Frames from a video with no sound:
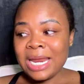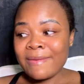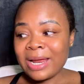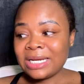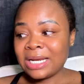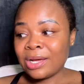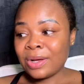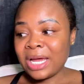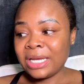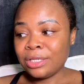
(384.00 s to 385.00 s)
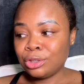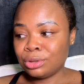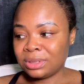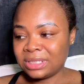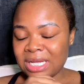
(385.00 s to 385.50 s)
Right now, I need
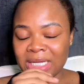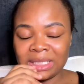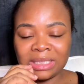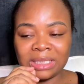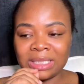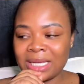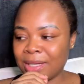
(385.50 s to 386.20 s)
to start.